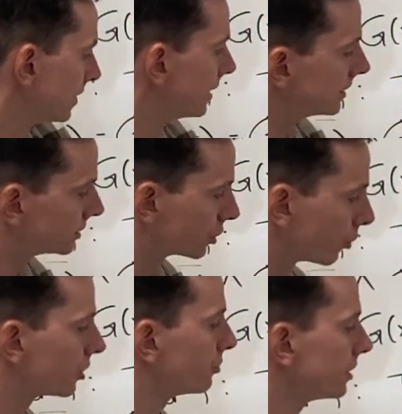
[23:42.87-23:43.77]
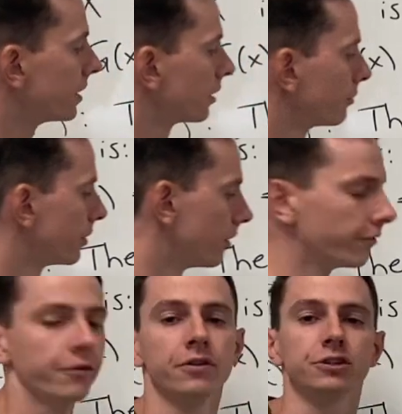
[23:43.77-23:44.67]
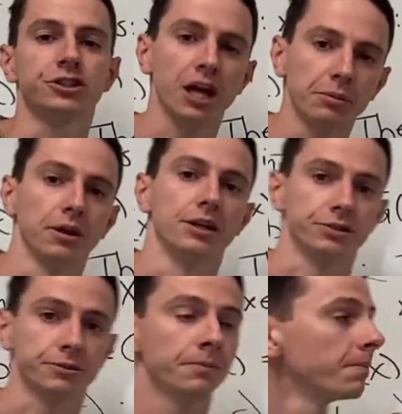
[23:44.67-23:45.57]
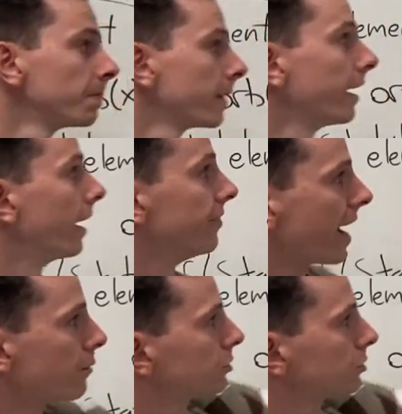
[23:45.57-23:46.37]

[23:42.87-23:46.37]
is going to be an element of the stabilizer. And that